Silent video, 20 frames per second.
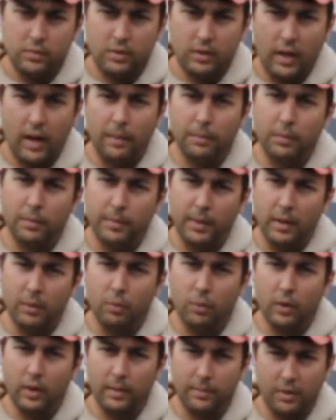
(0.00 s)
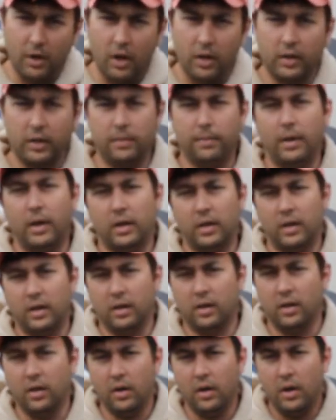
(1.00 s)
complement what I'm talking about
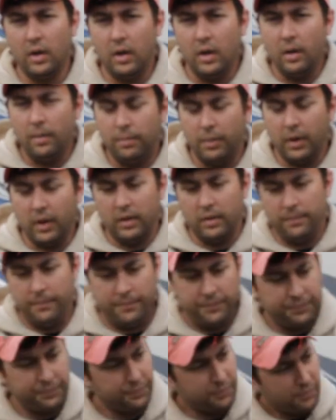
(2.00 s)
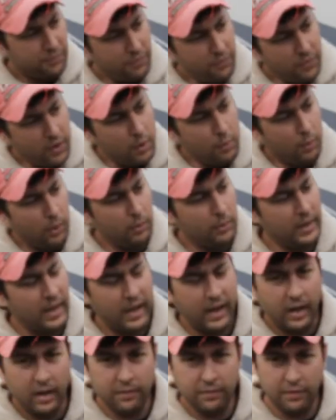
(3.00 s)
here. But what we
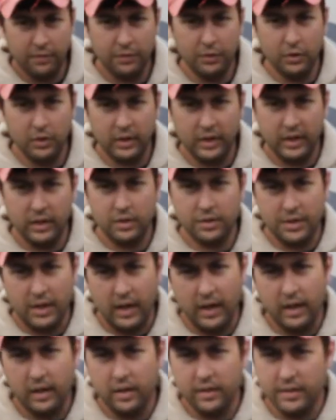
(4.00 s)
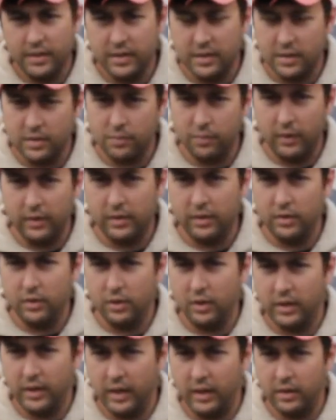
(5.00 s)
have, if you look at your tire, and this is whether you
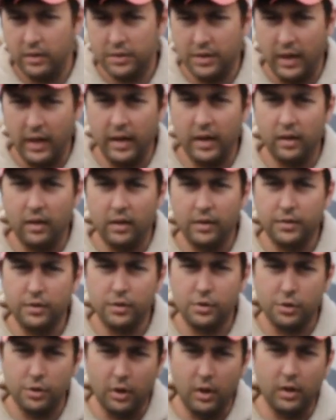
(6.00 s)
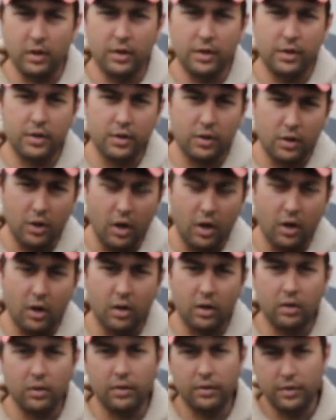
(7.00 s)
look at your tire on your truck or your
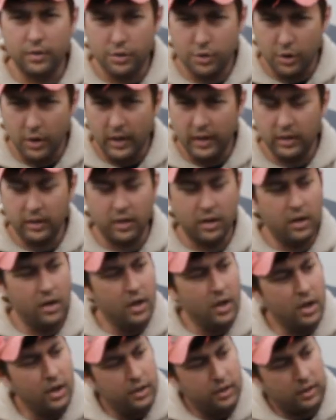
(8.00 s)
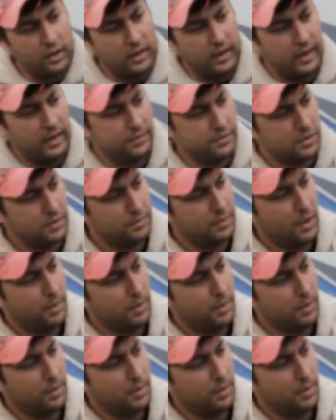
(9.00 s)
car or your trailer, you're going to have some